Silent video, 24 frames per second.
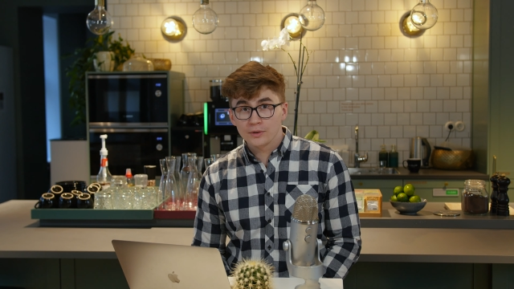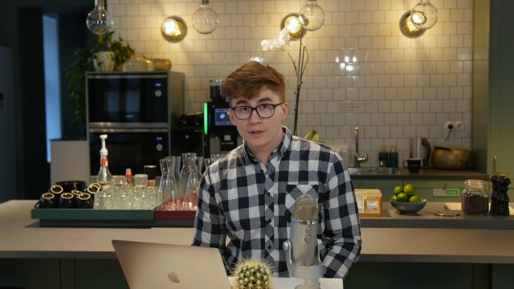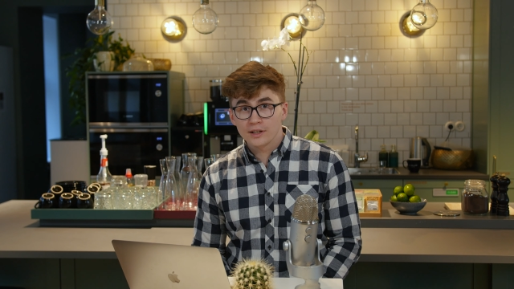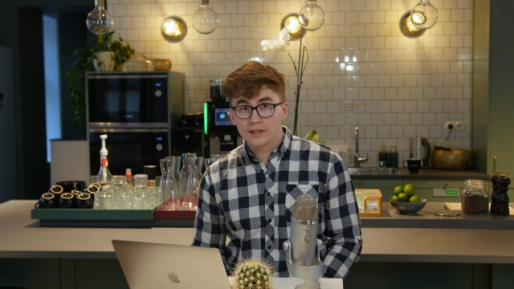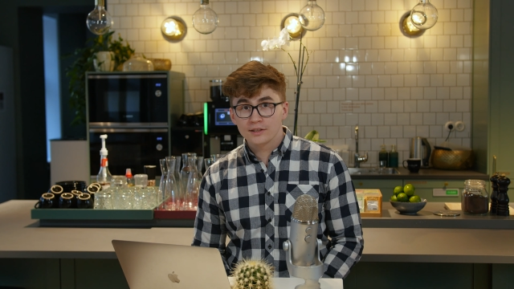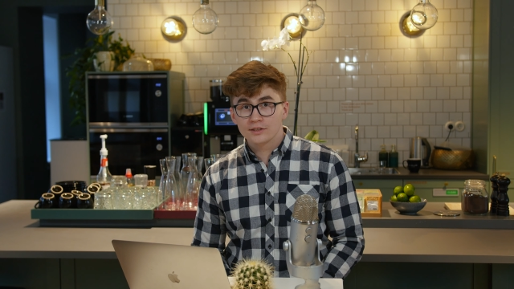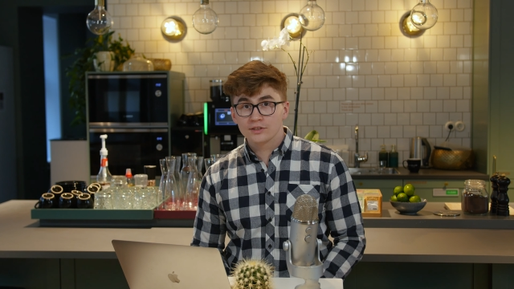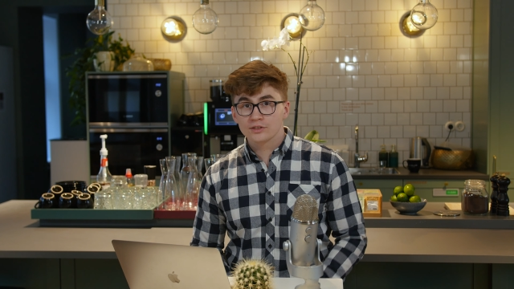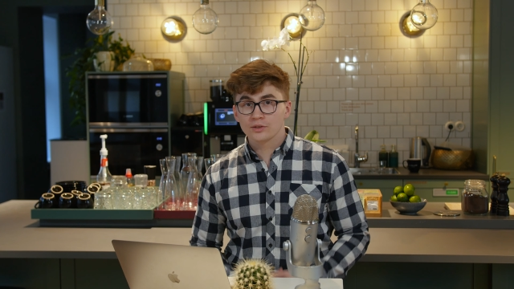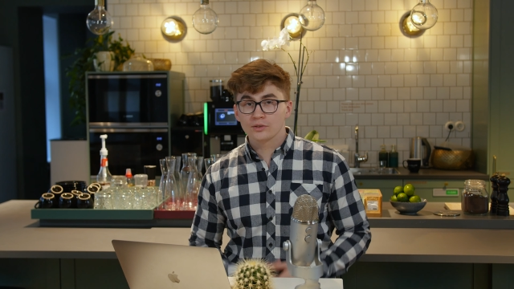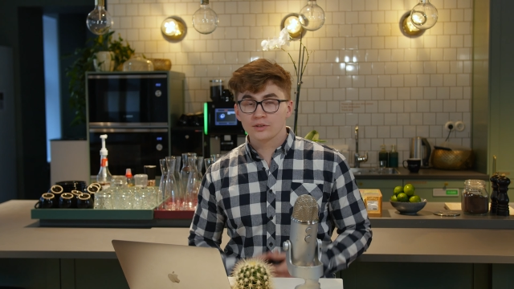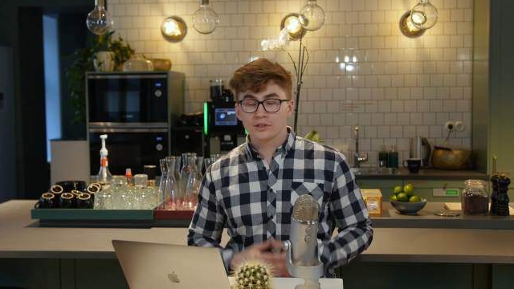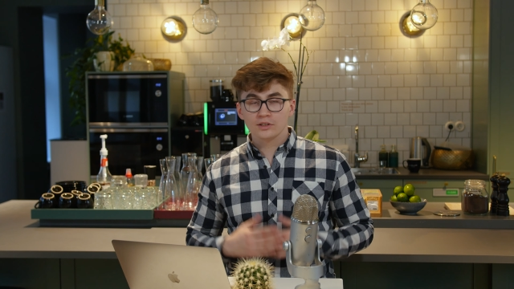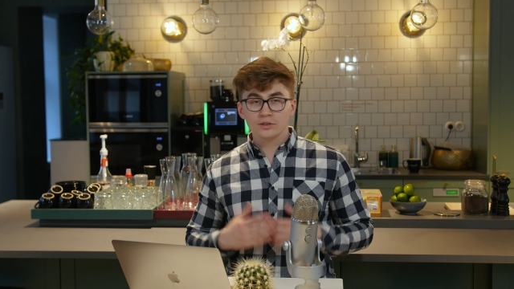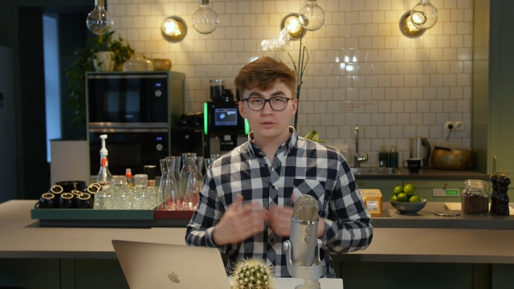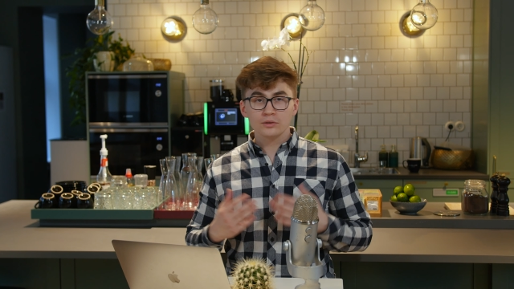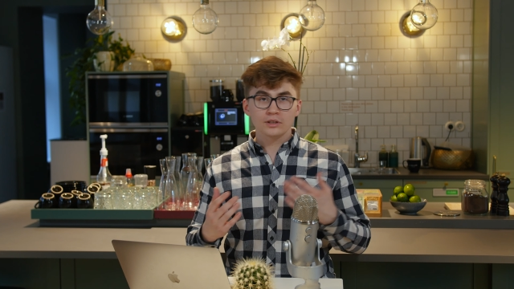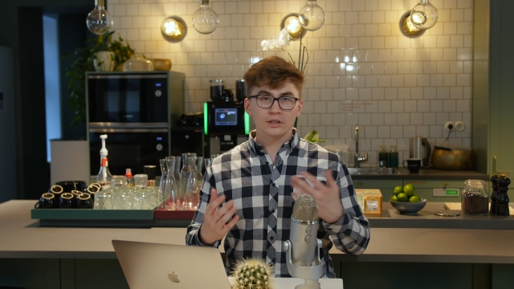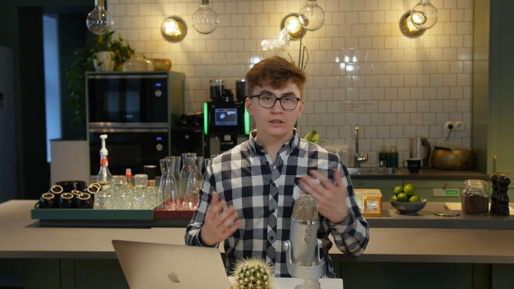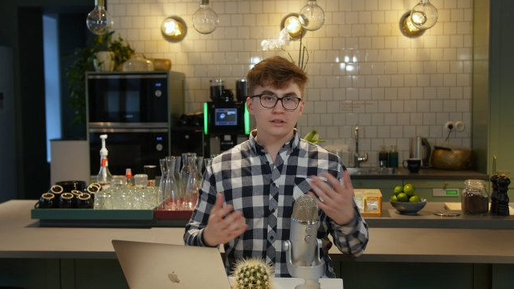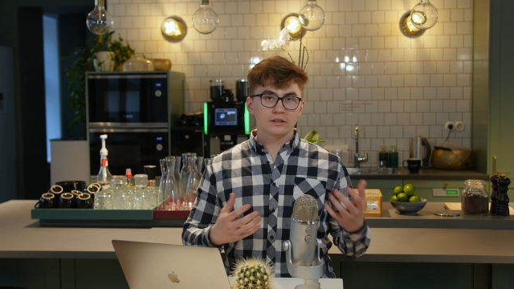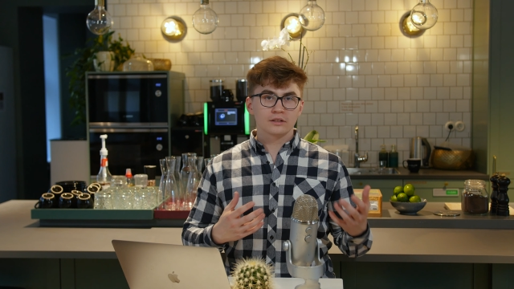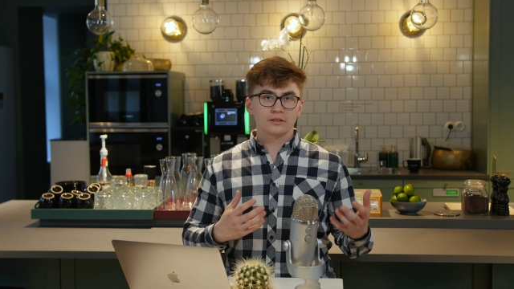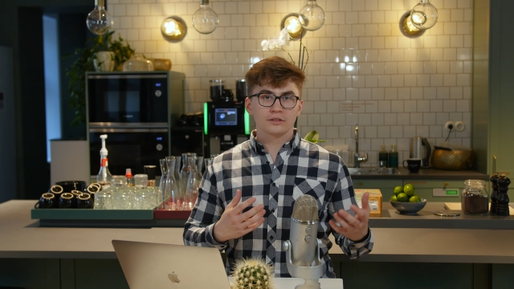rates so that you
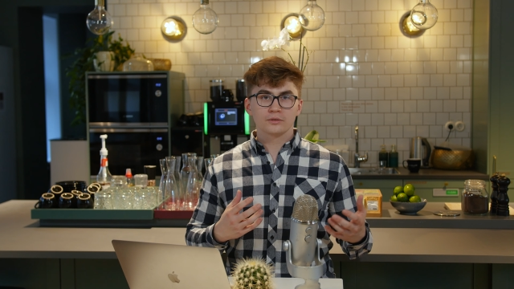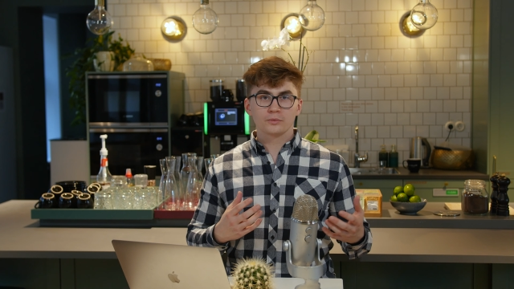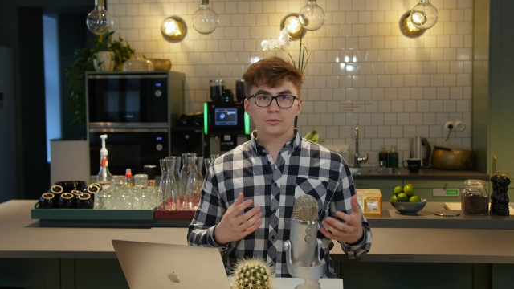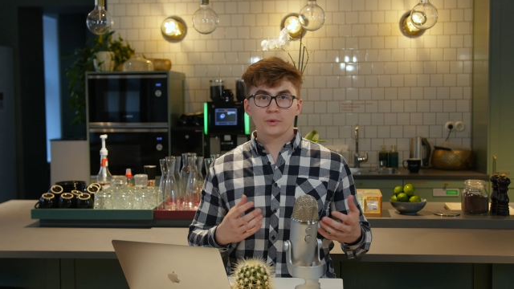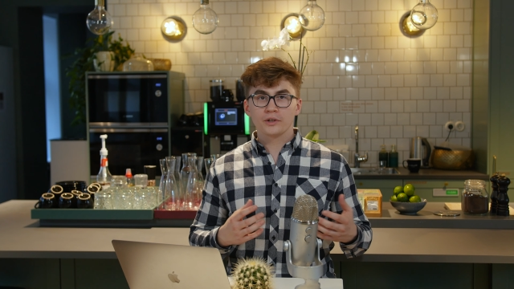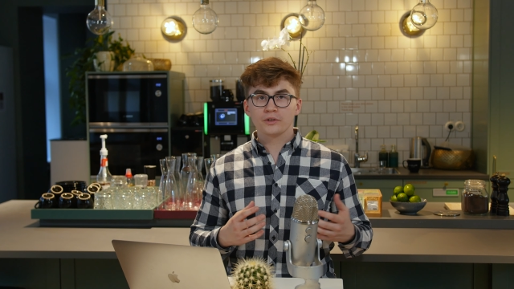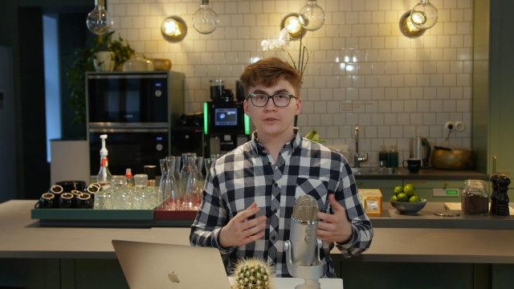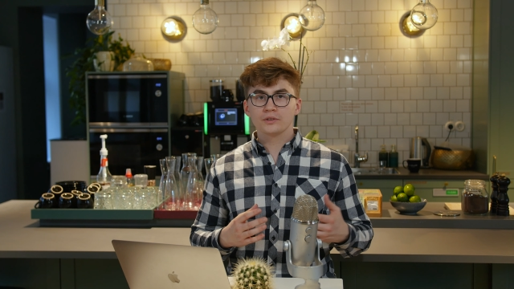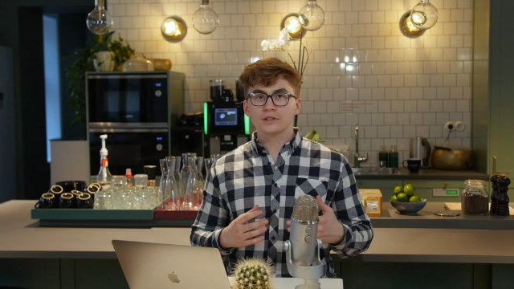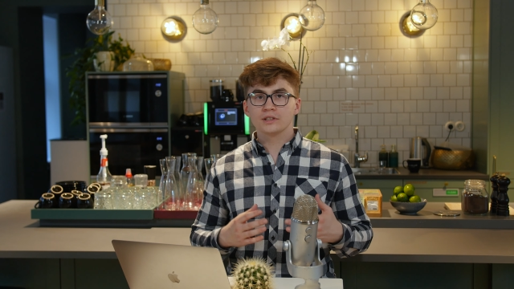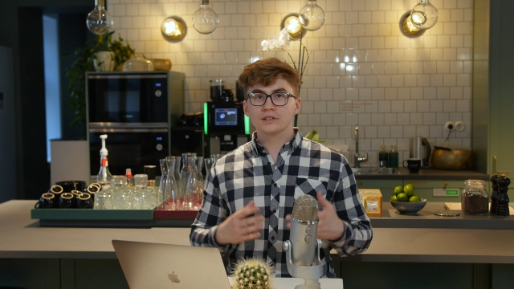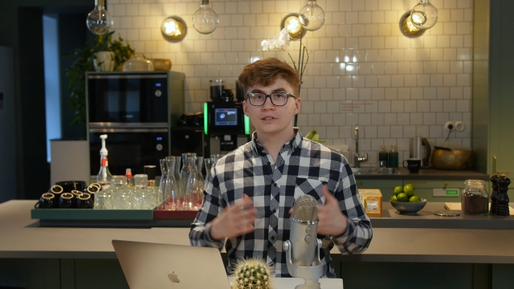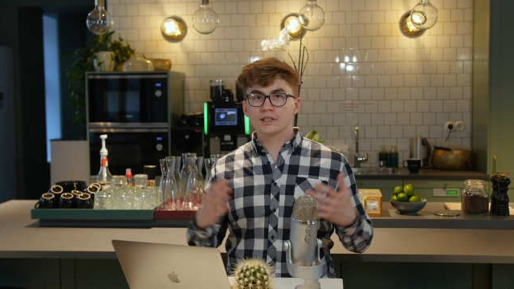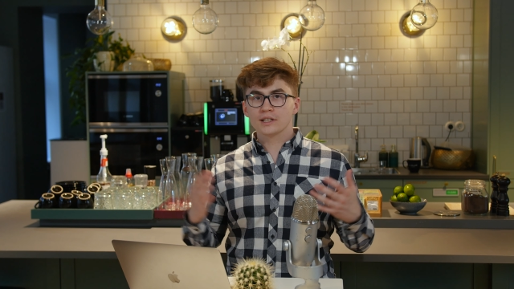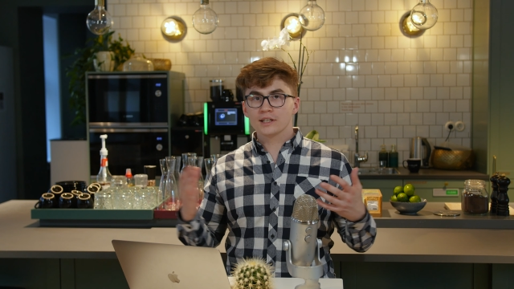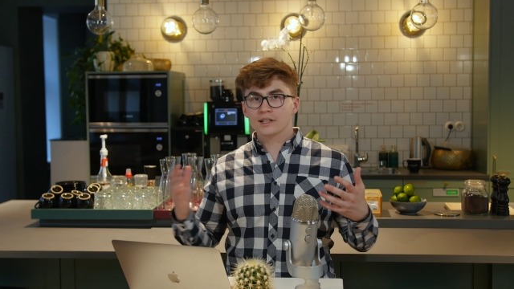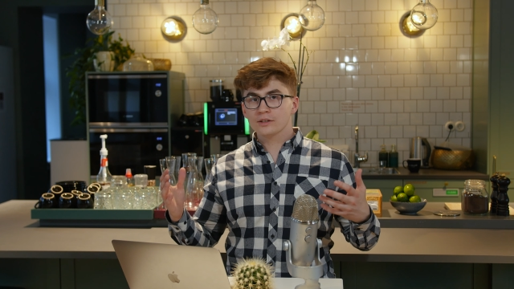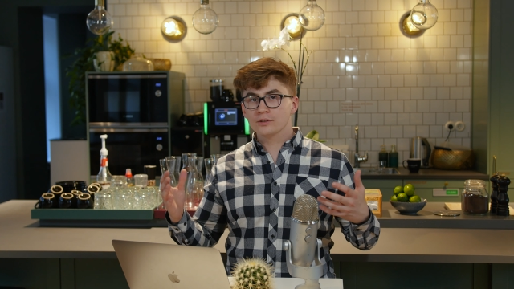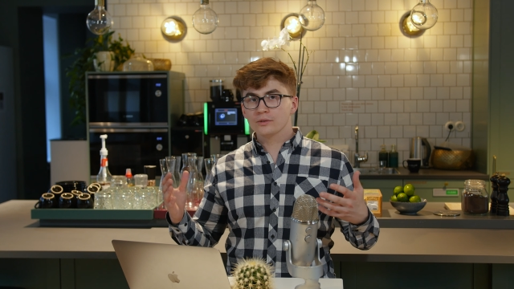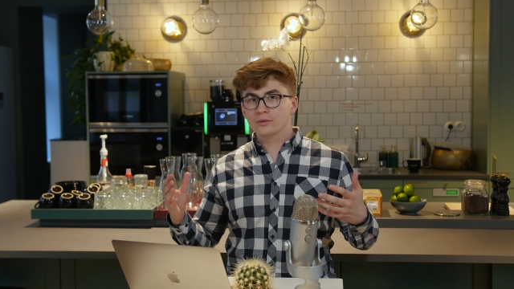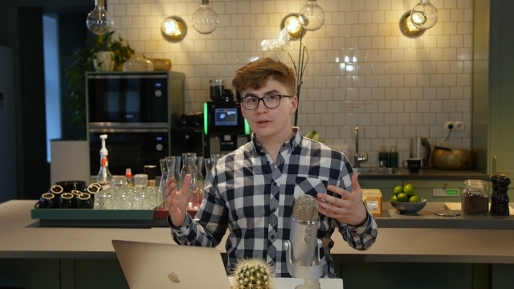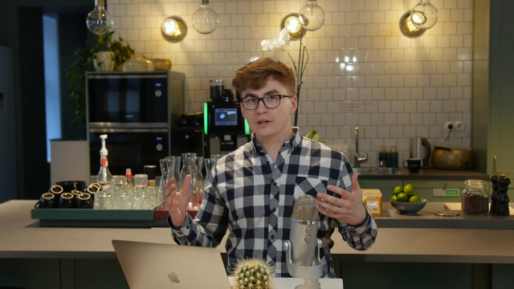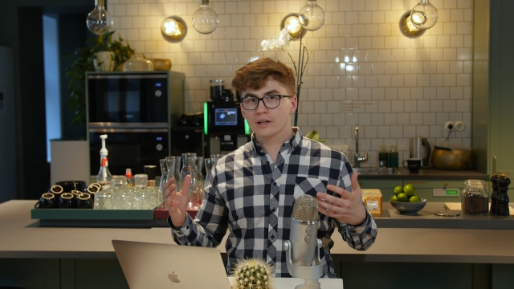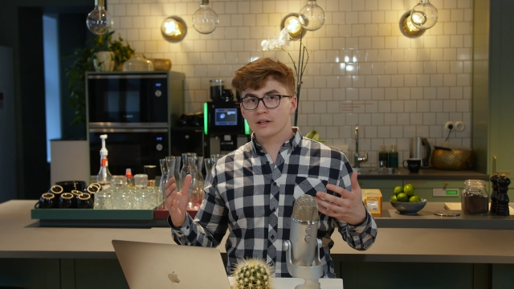can learn where you need to
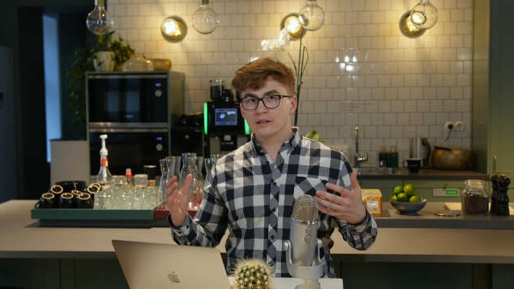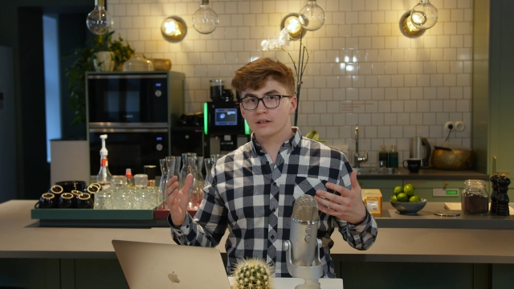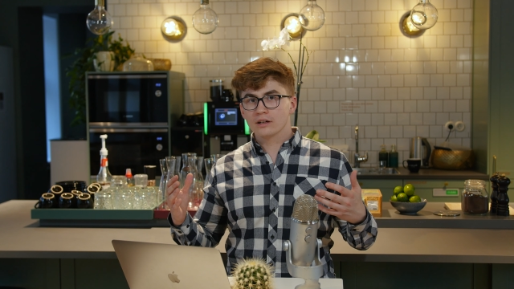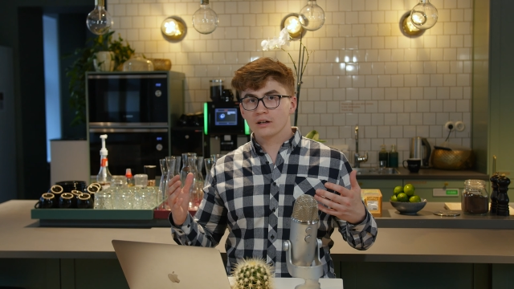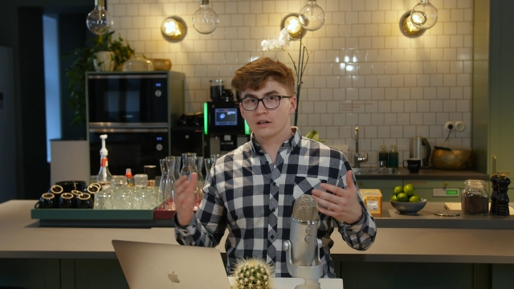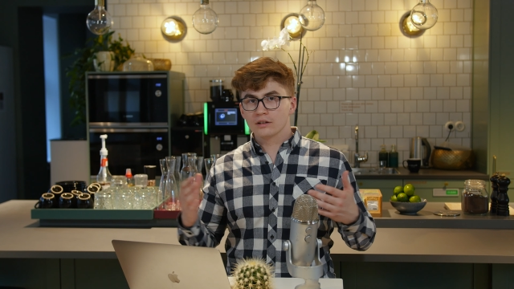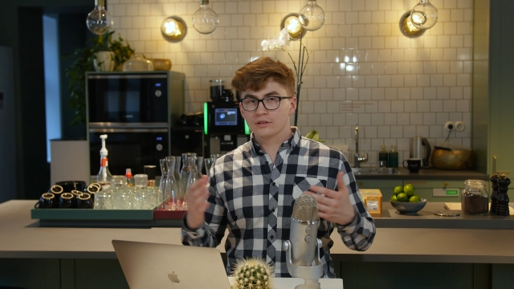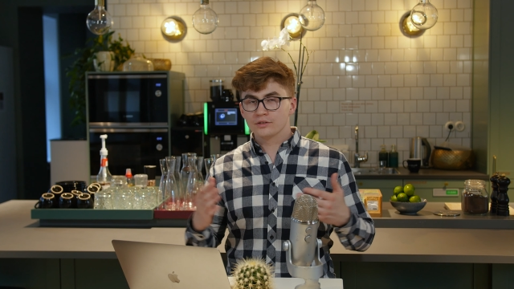iterate